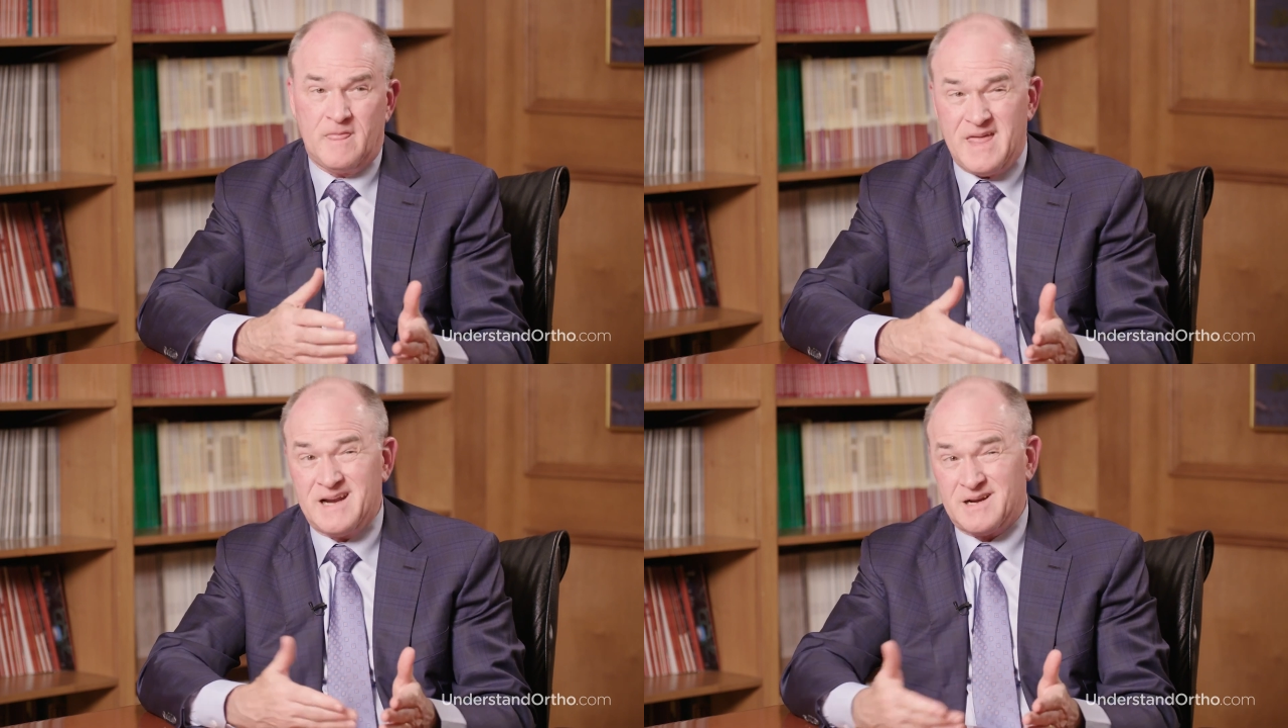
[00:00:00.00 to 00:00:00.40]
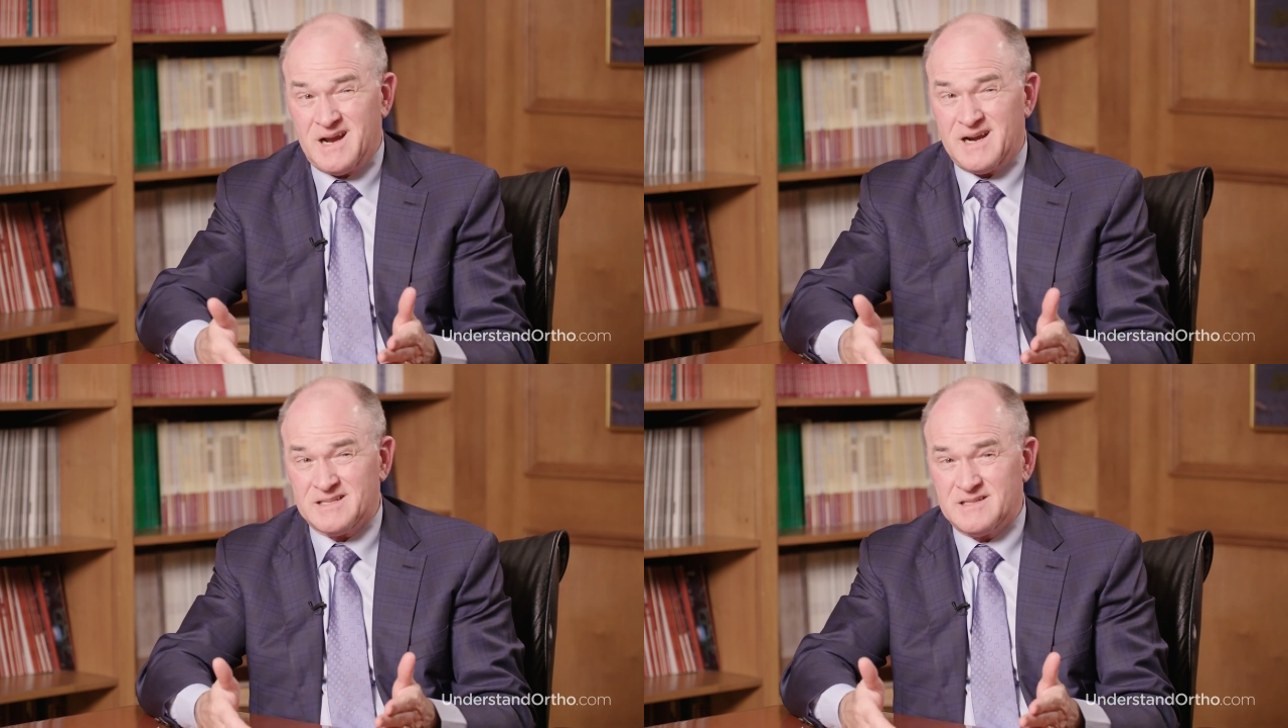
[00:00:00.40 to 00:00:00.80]
That
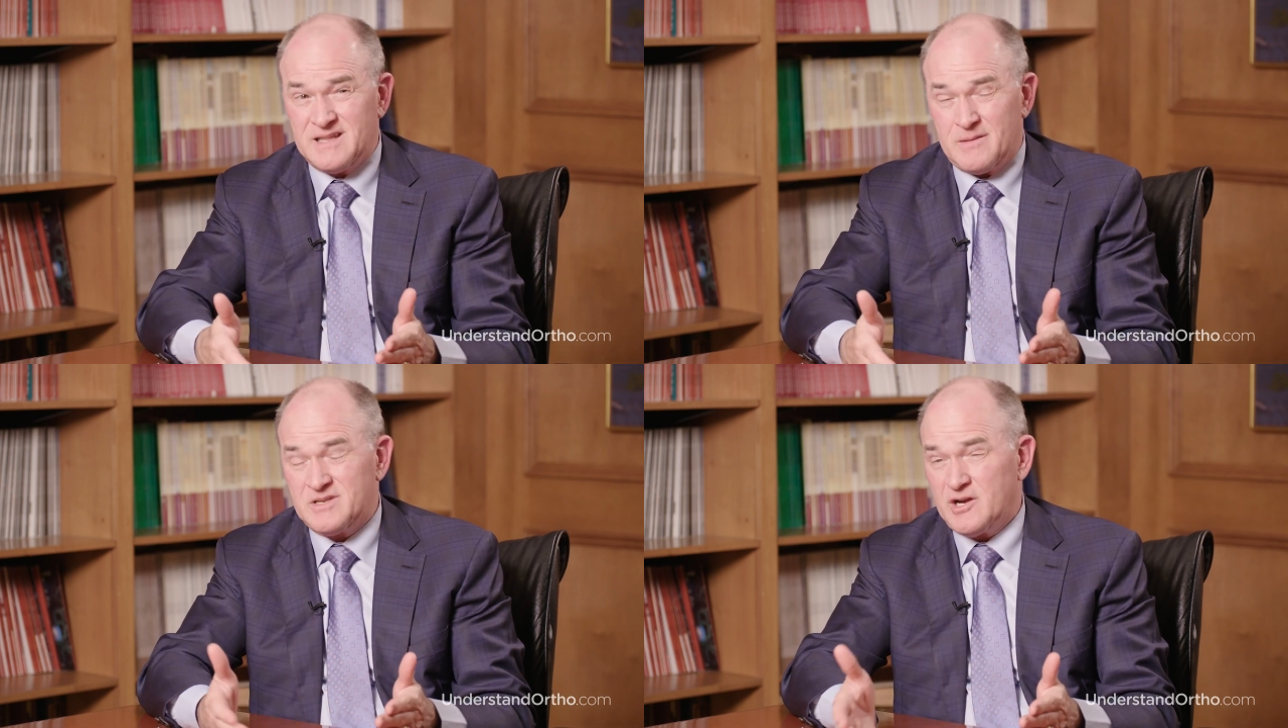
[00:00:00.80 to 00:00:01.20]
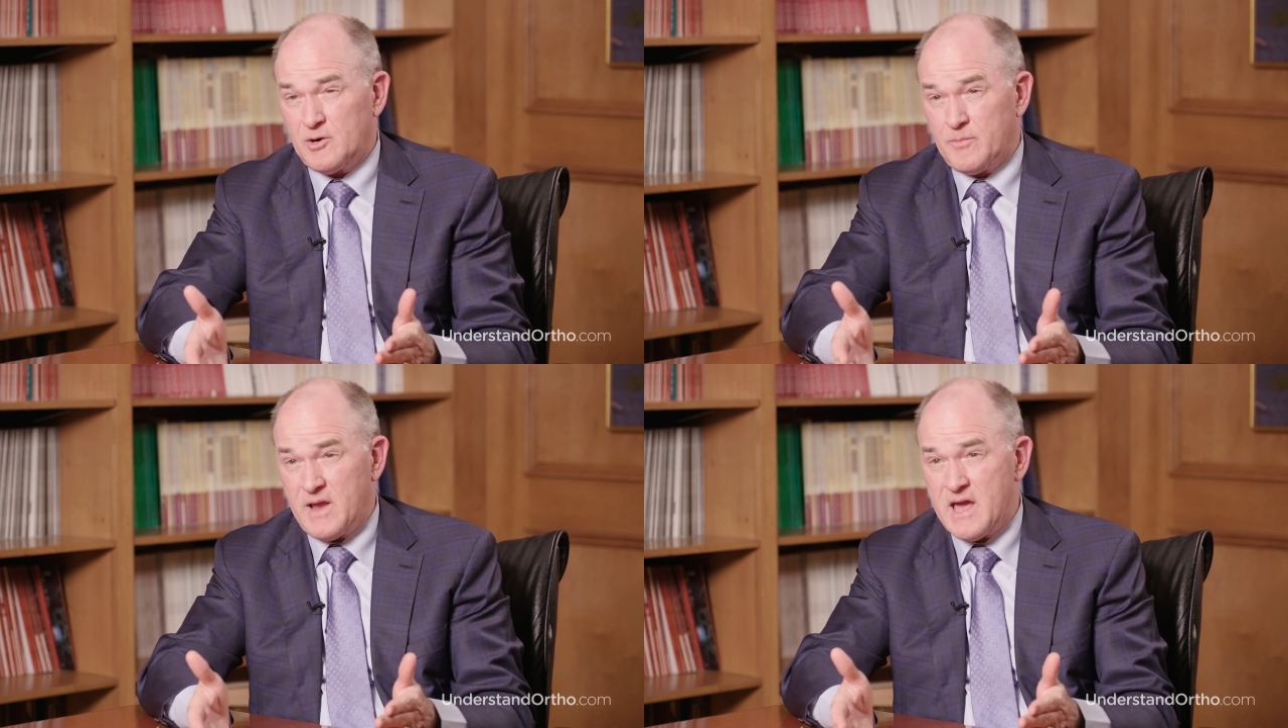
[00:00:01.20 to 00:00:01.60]

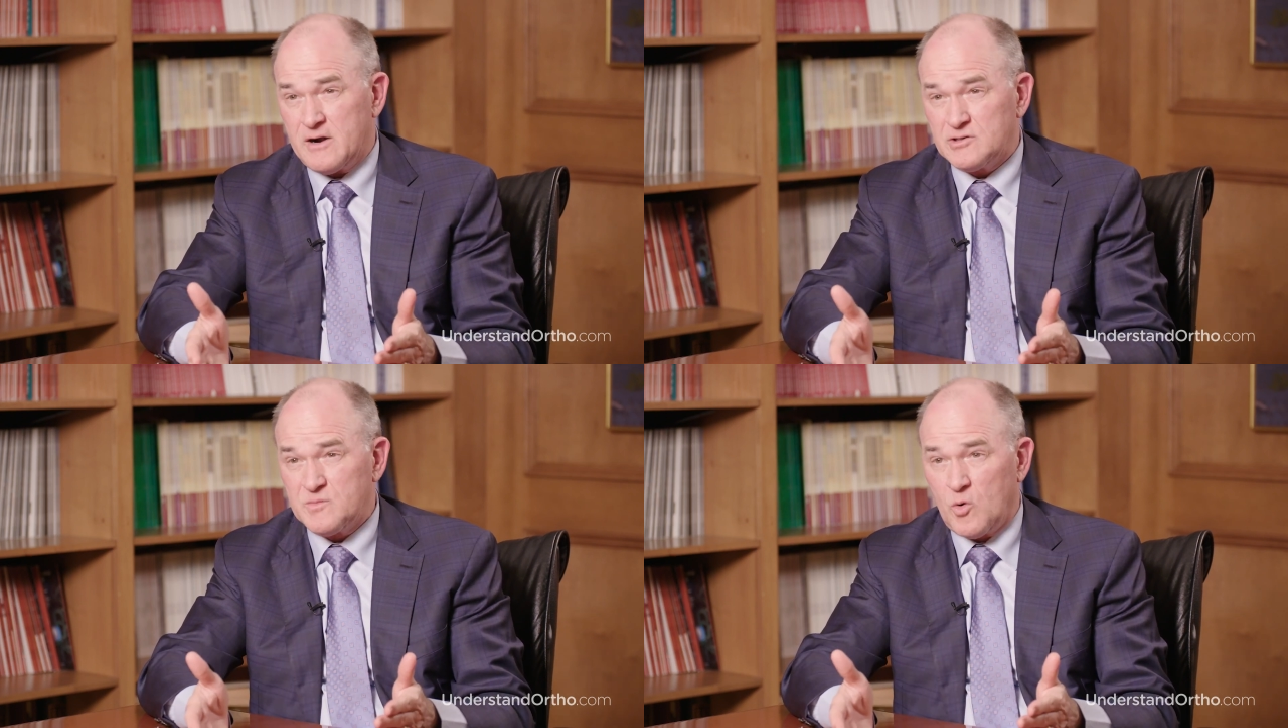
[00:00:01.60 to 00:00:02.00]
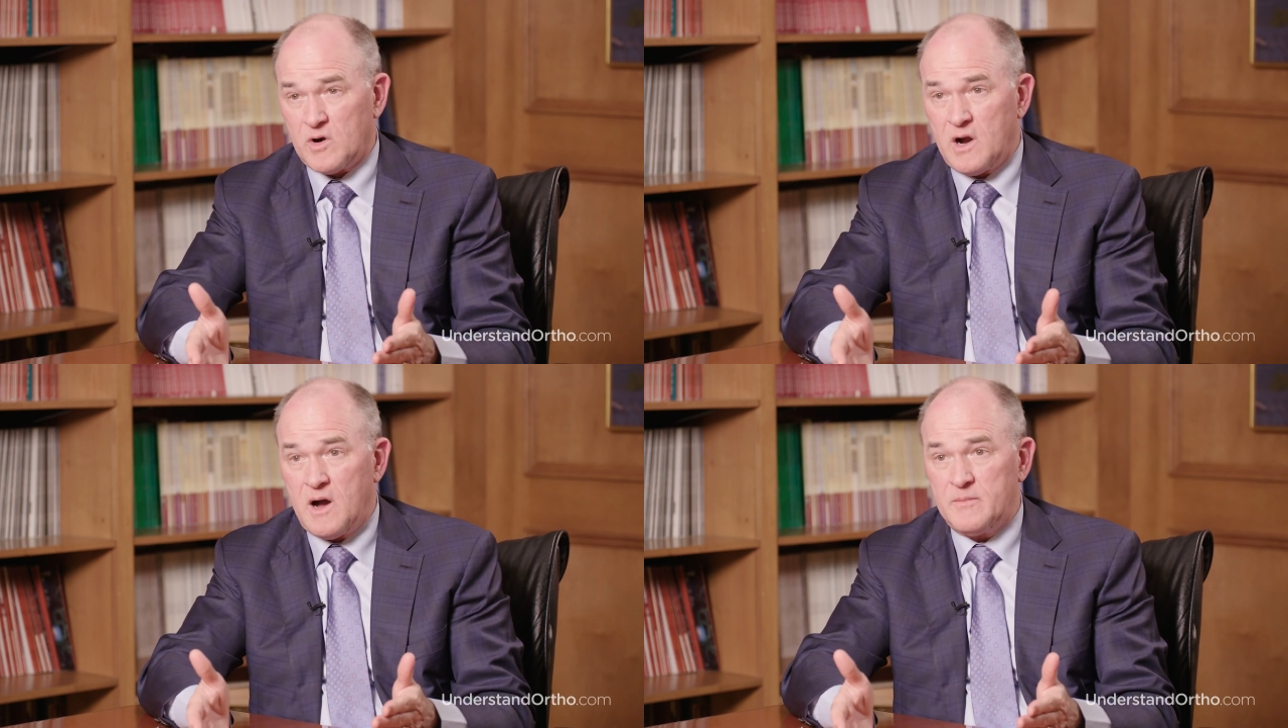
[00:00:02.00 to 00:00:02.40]
tear pattern's more
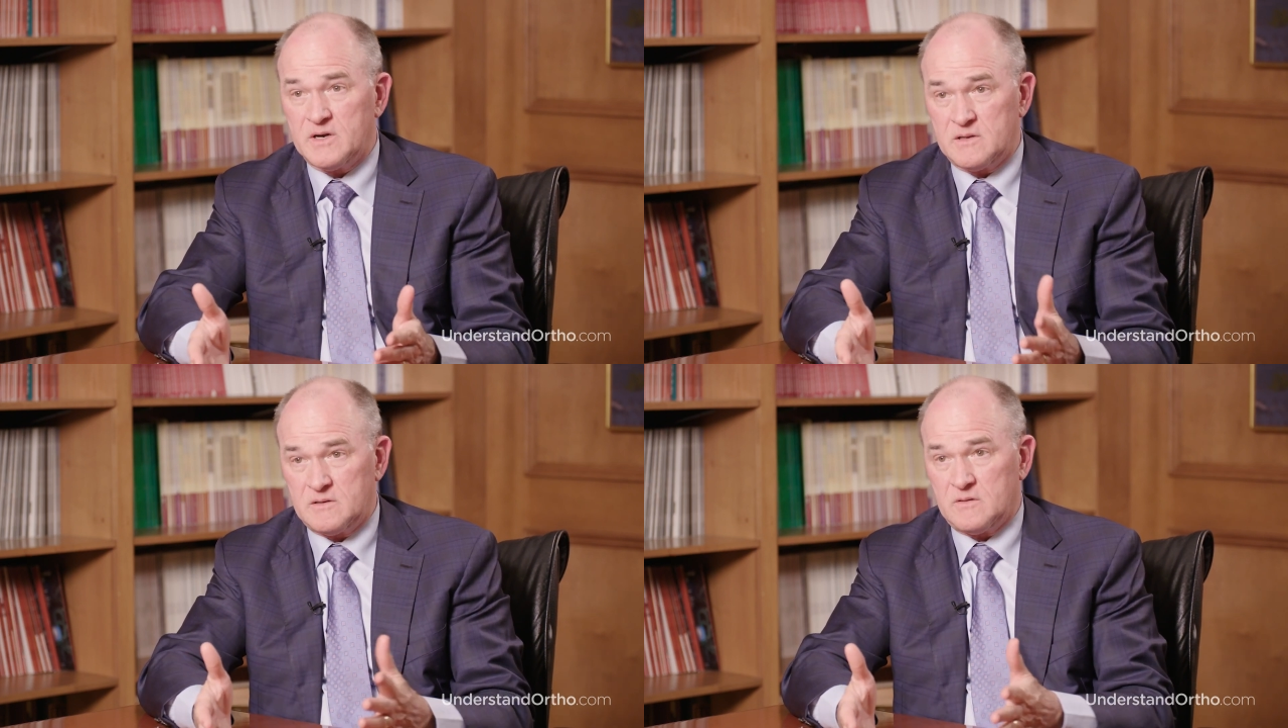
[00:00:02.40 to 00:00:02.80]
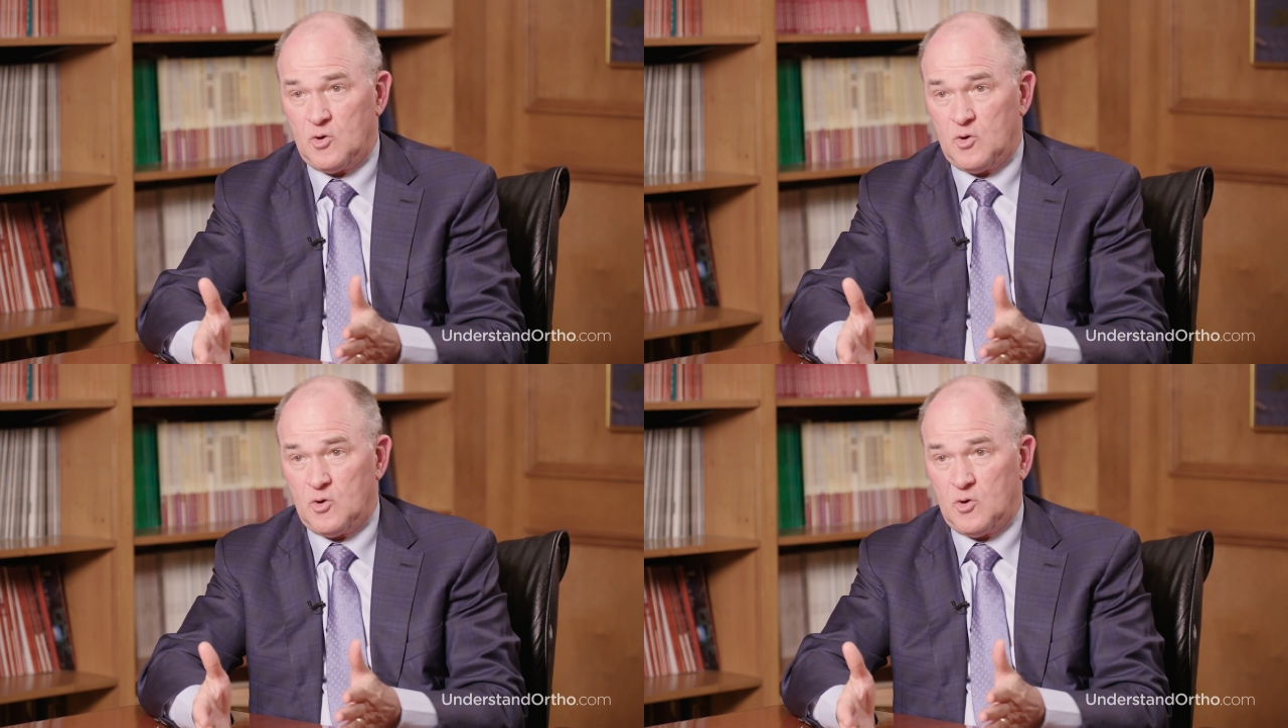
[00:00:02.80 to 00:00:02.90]
common in